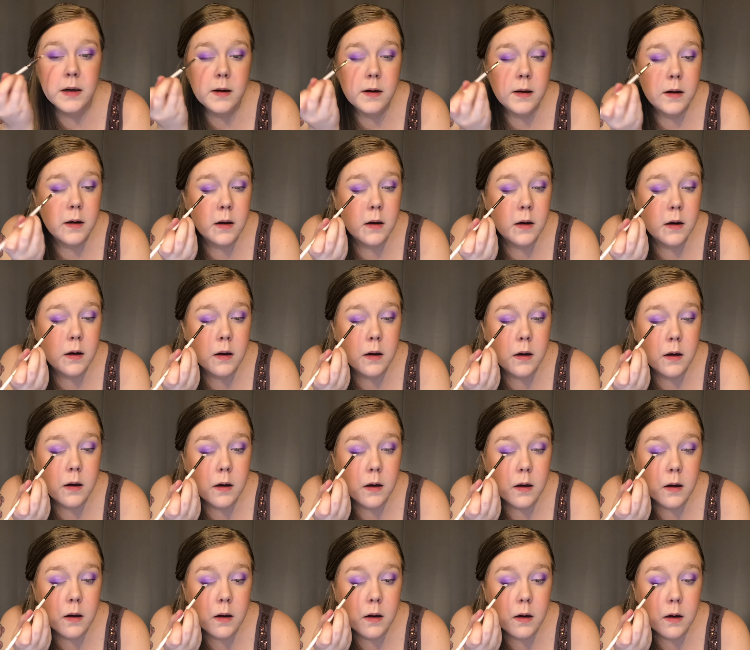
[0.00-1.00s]

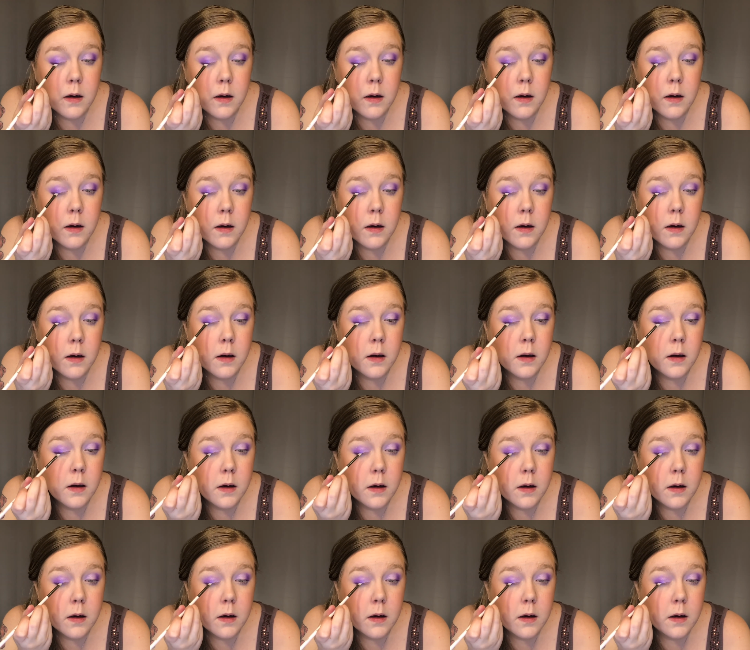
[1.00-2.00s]

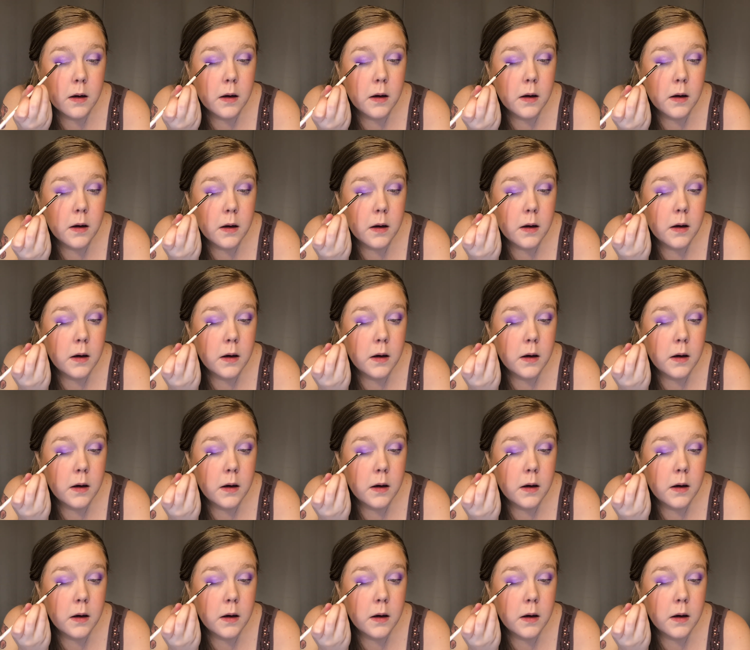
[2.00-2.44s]
[no speech]